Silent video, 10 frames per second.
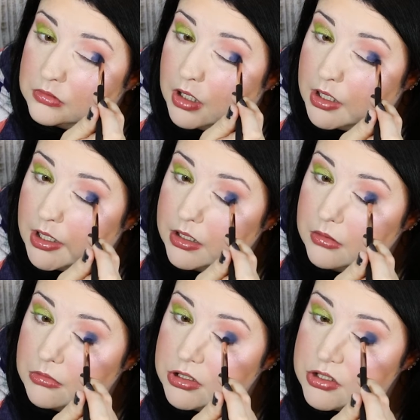I kind
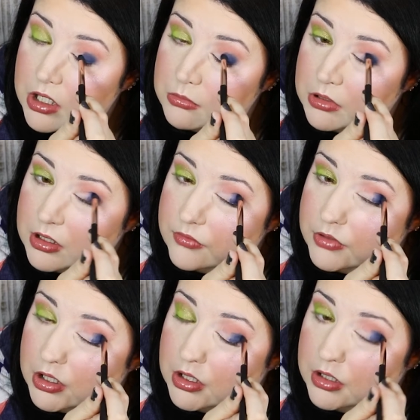of wish I would have
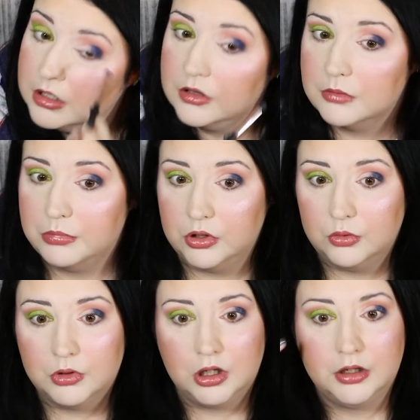done the
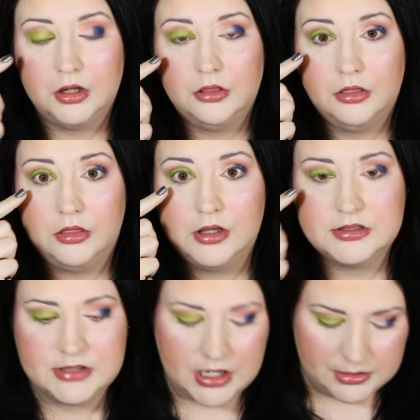blue on
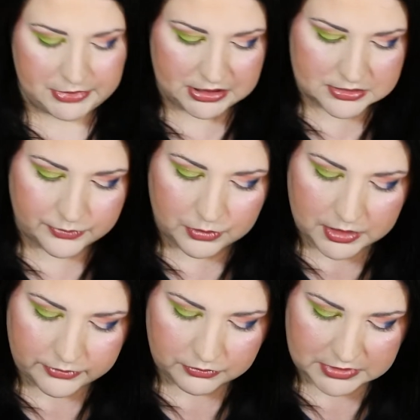this eye, because for
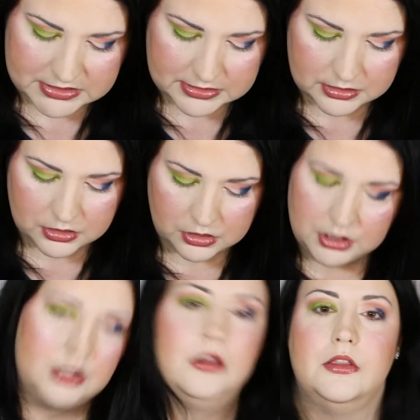whatever reason
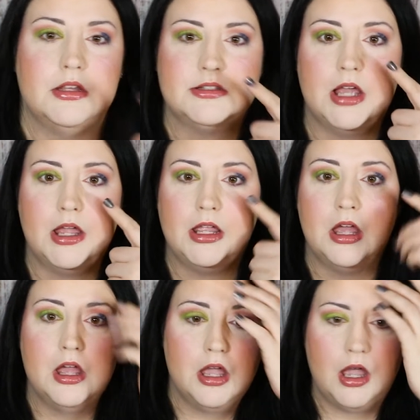on this eye,
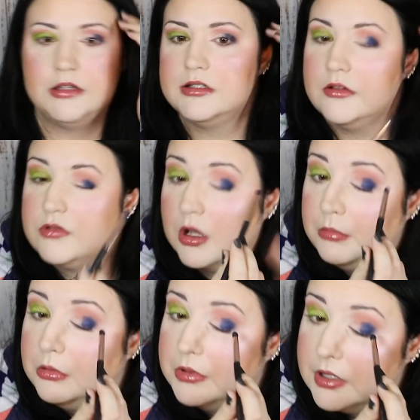I just have
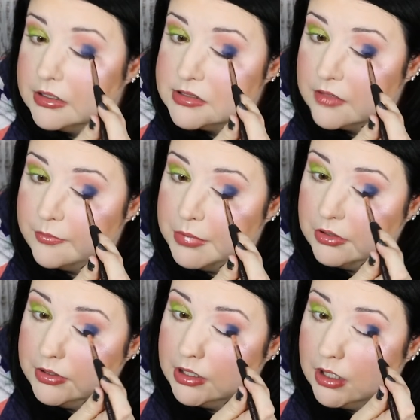trouble with like stuff
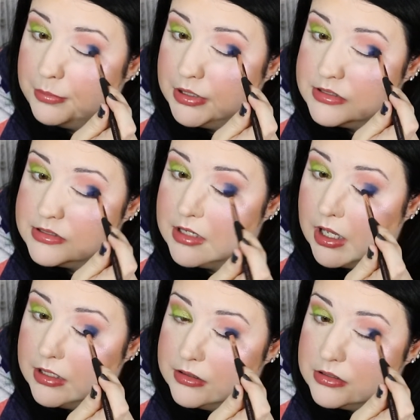building up. It's
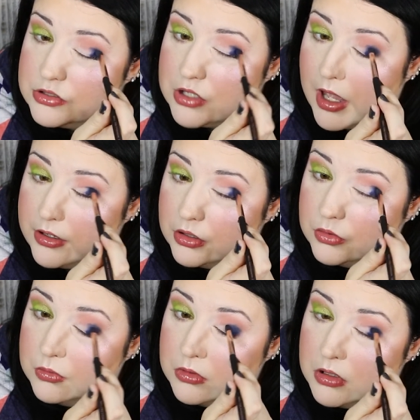not the
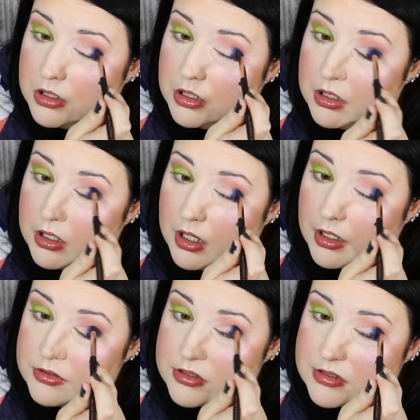shadow.
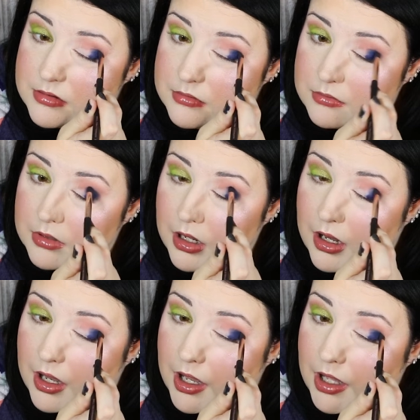It's just,
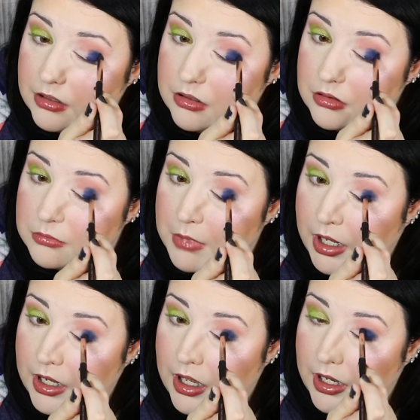I don't know,
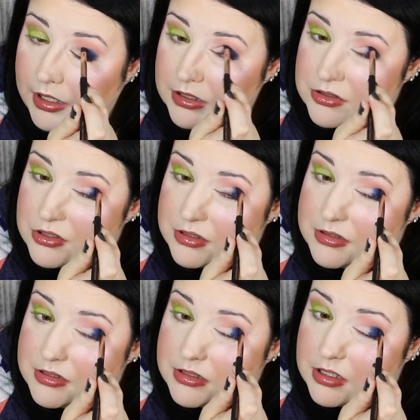my eye
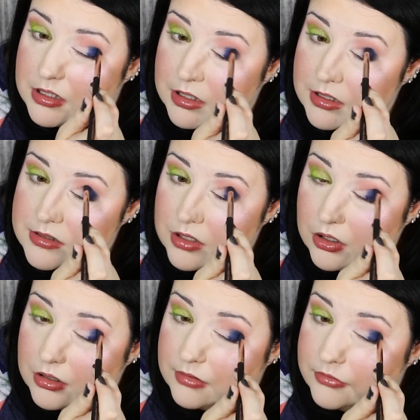just, it's
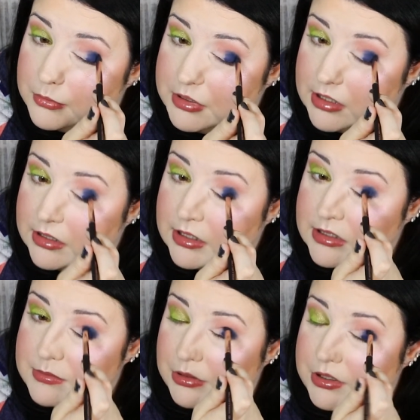harder for me to get
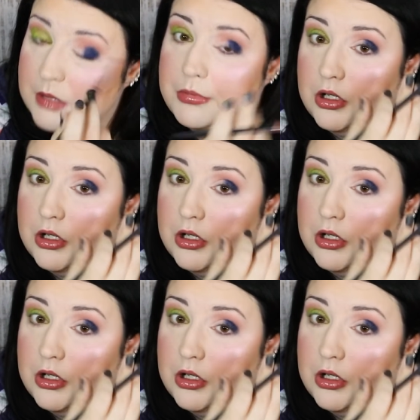things built up